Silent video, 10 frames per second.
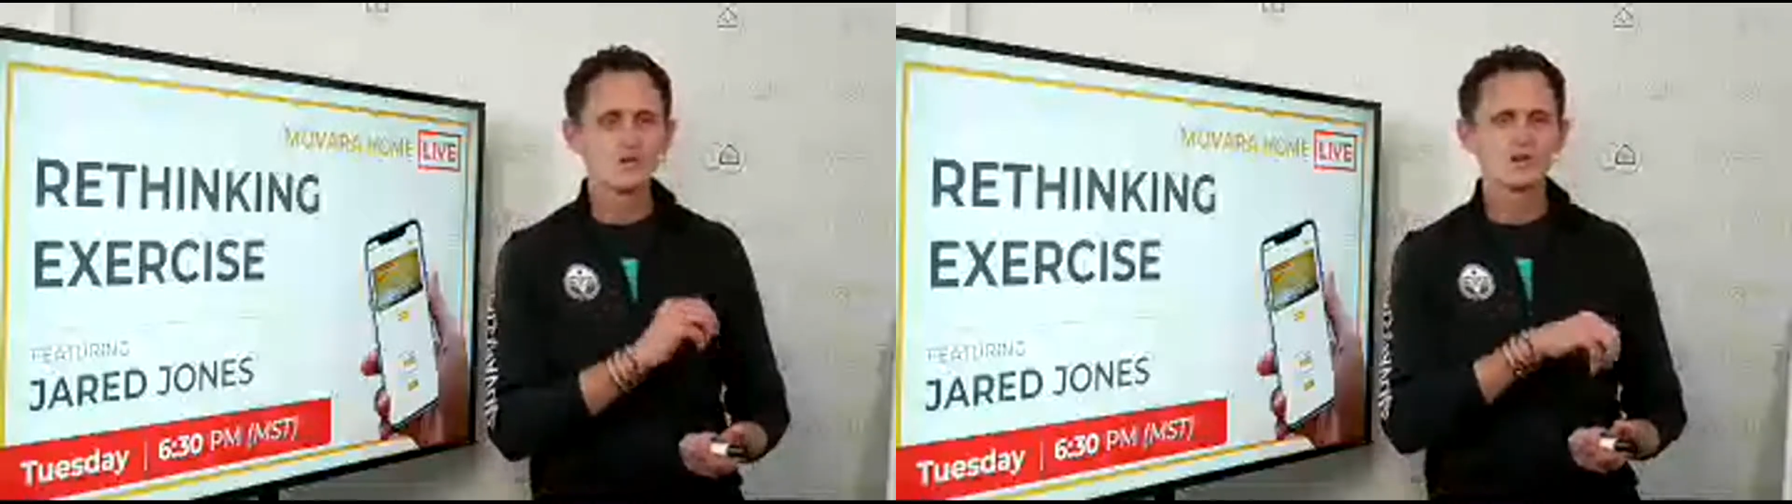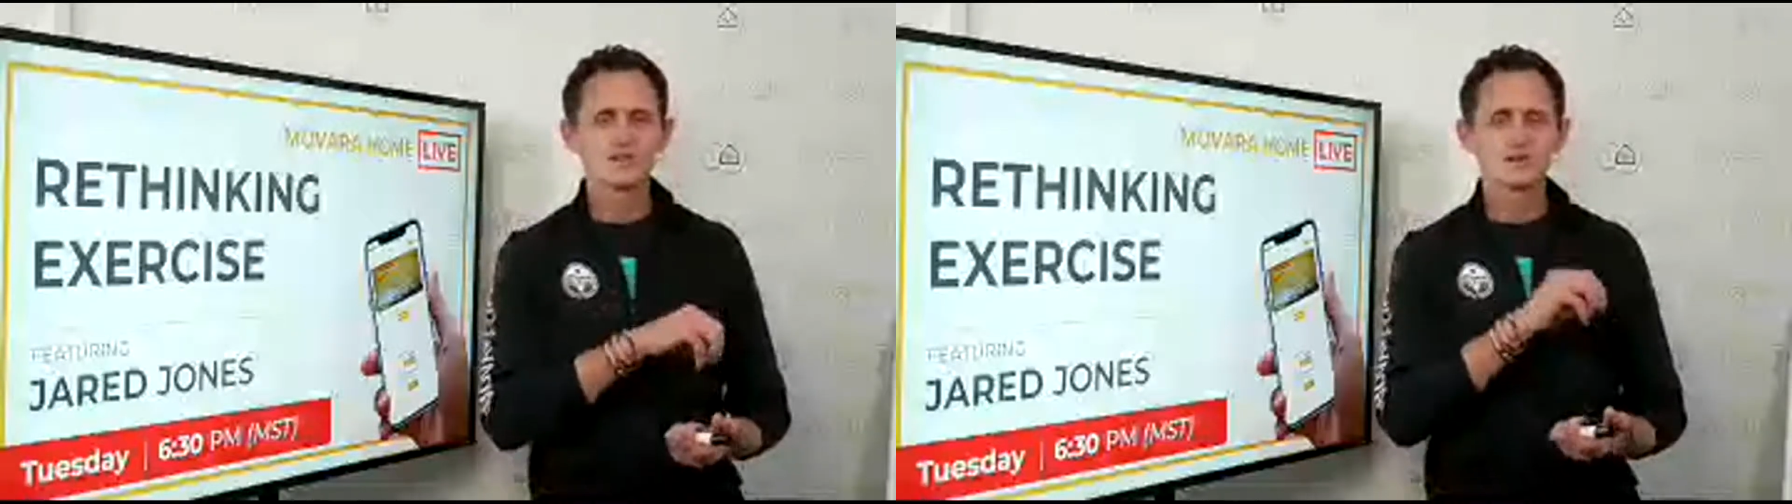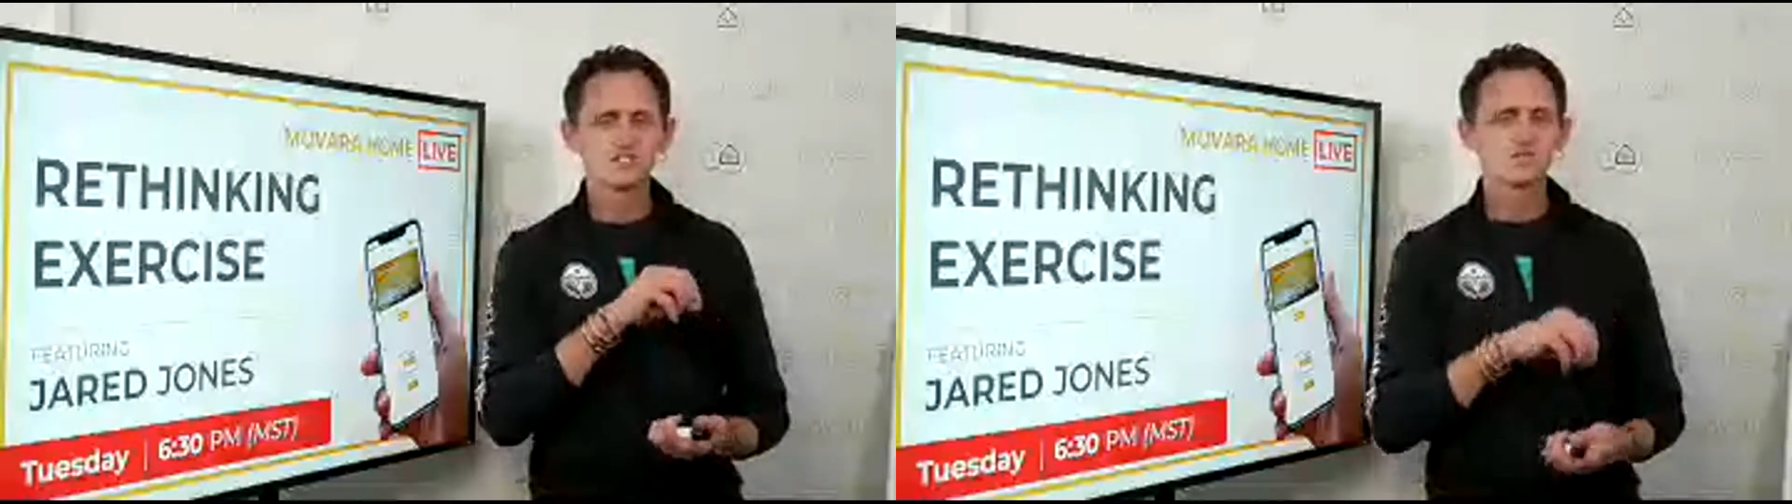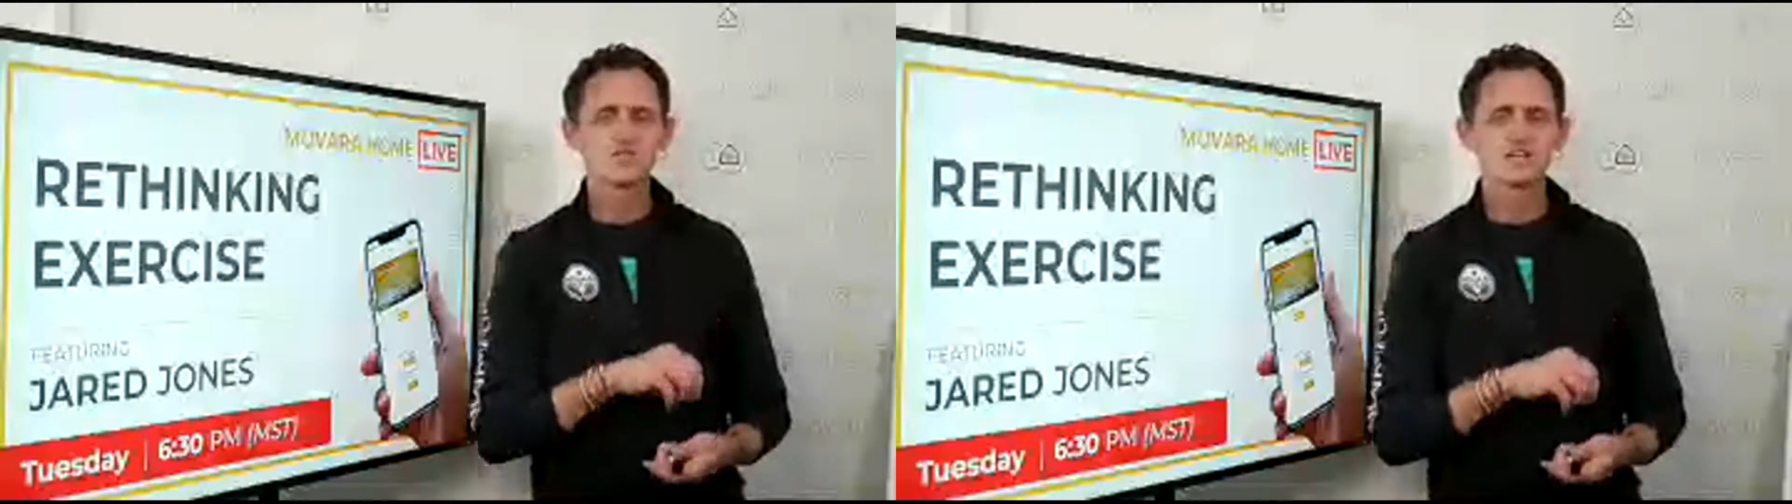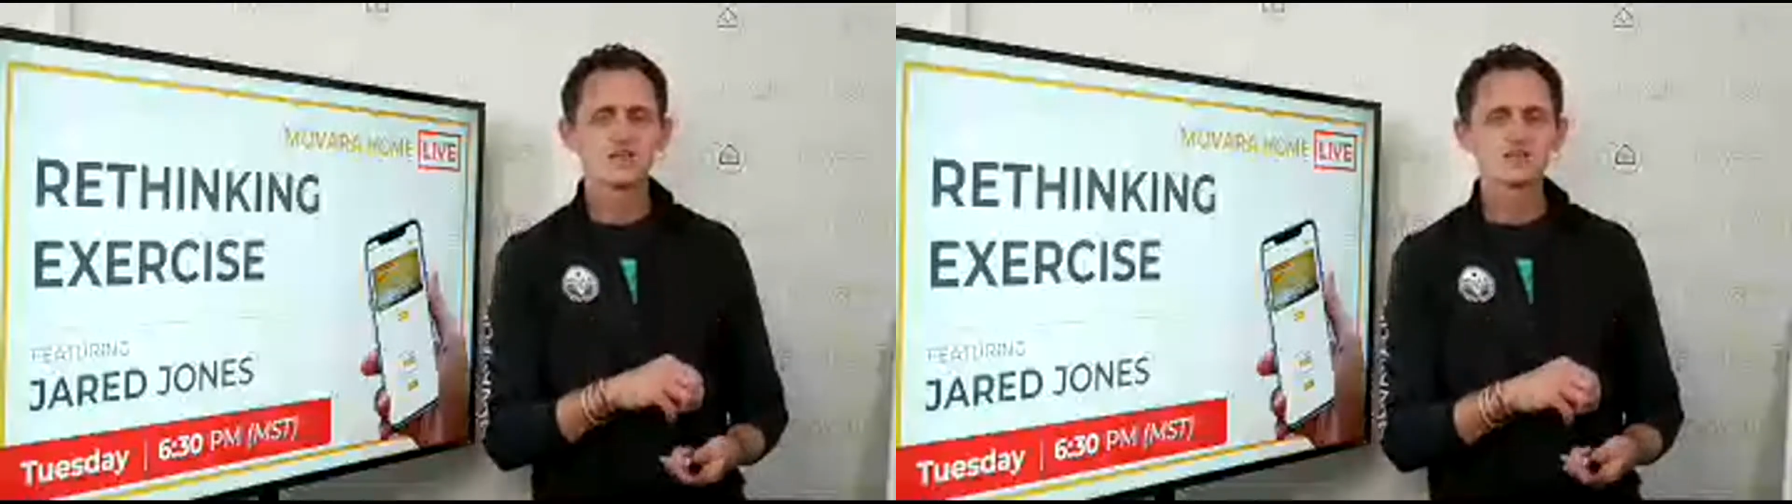what those
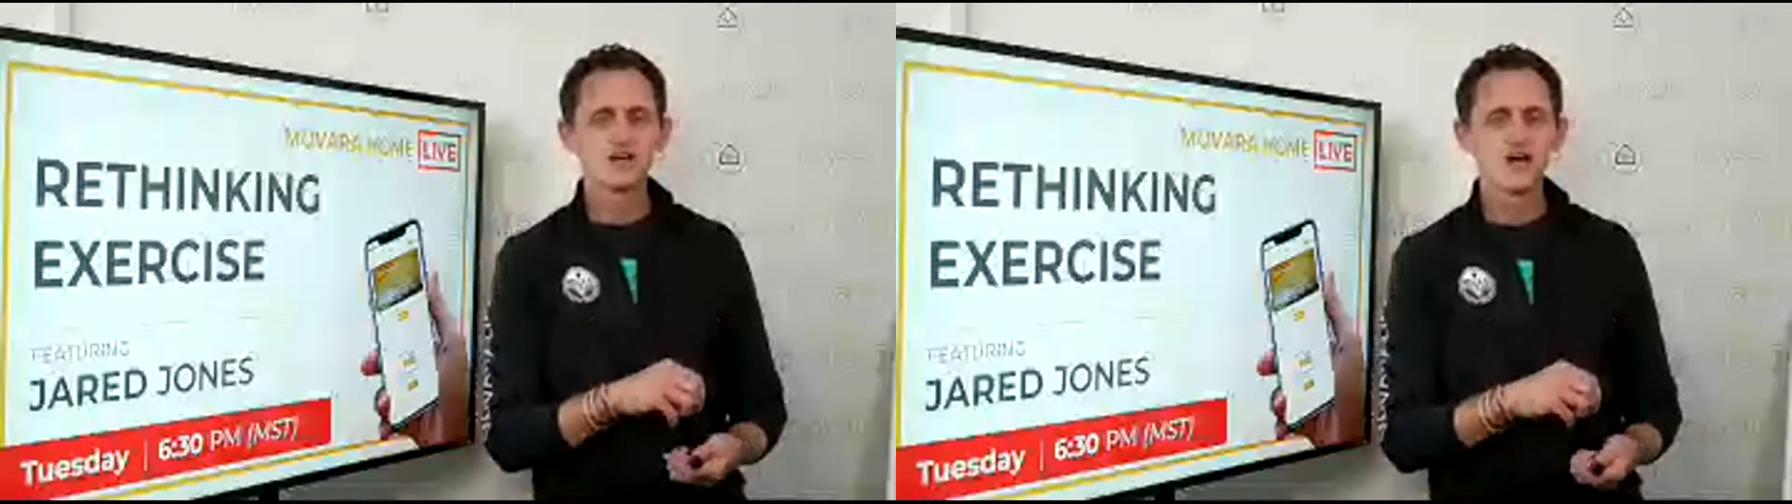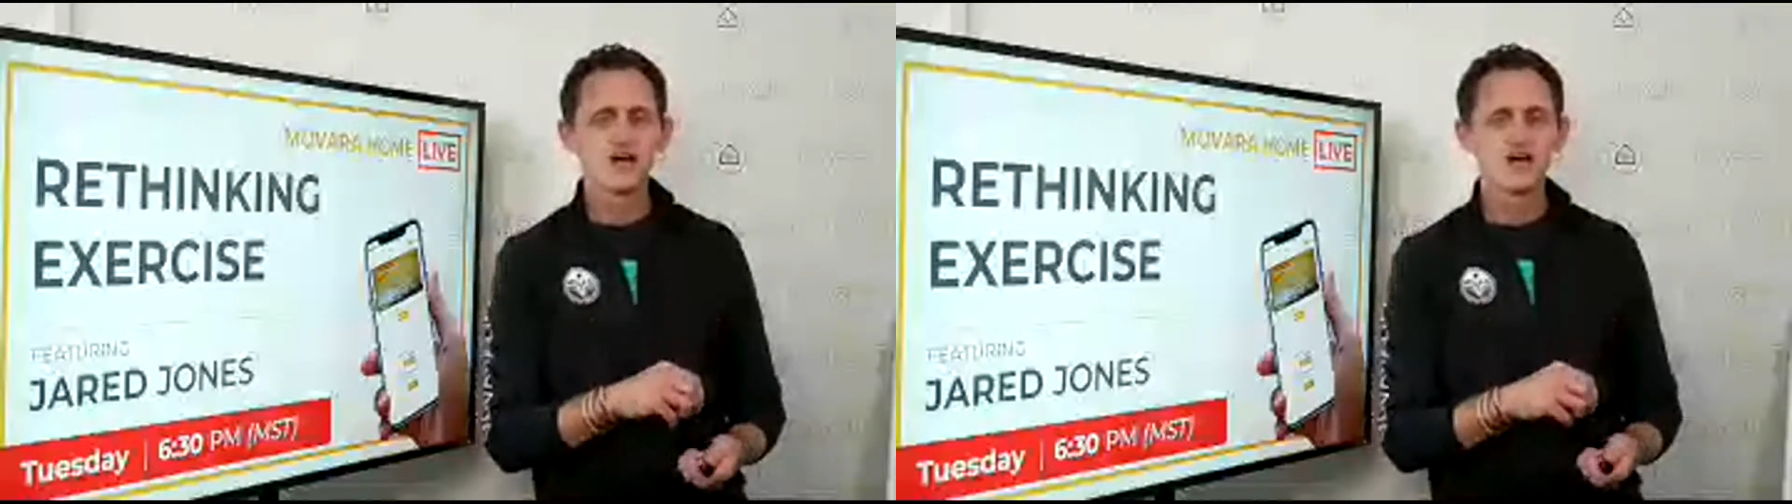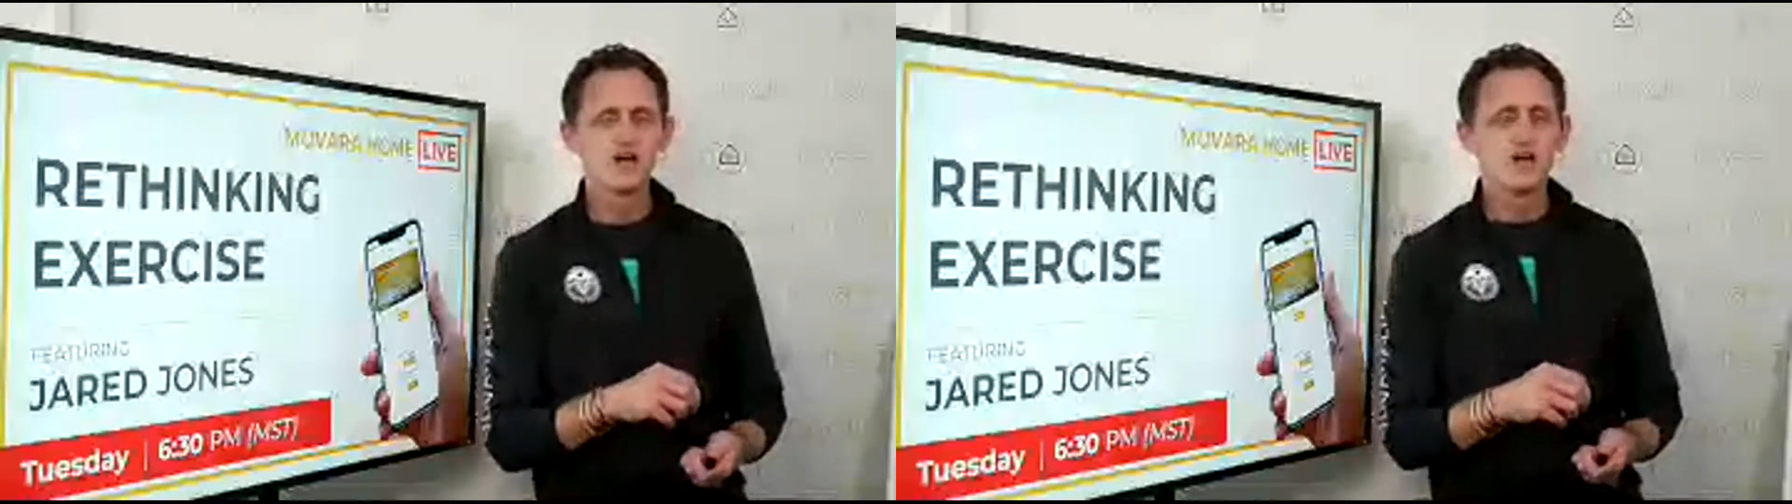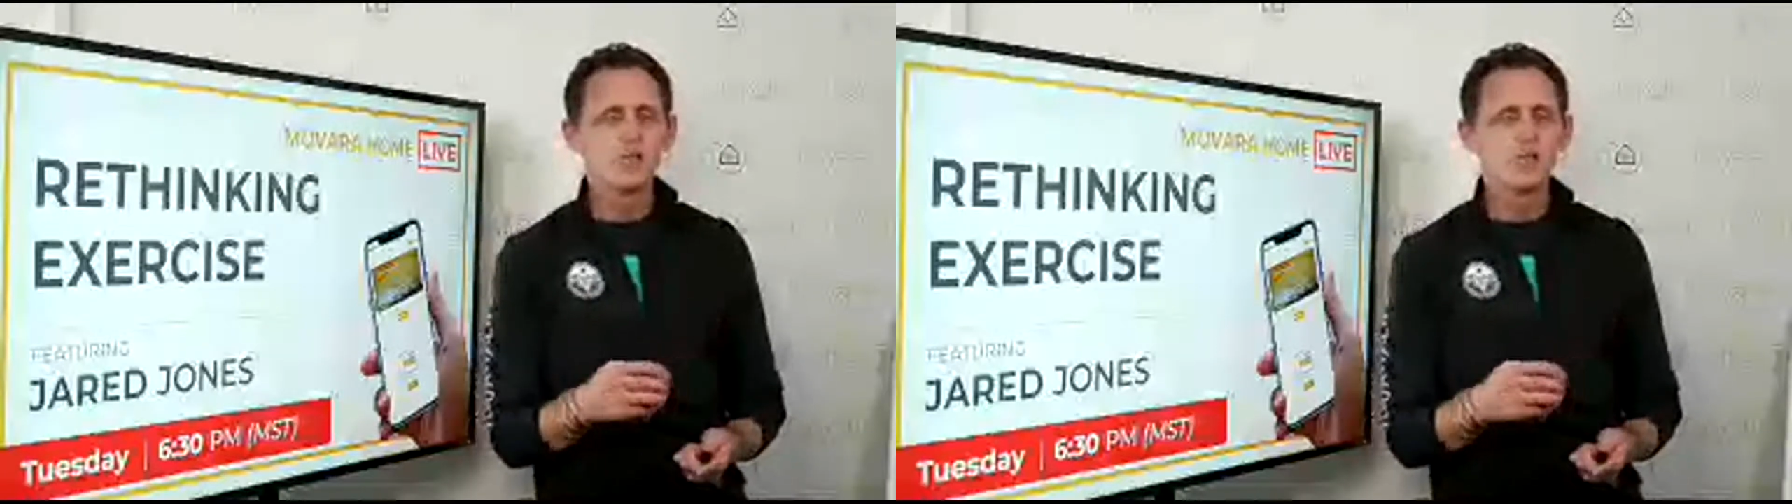different levels are,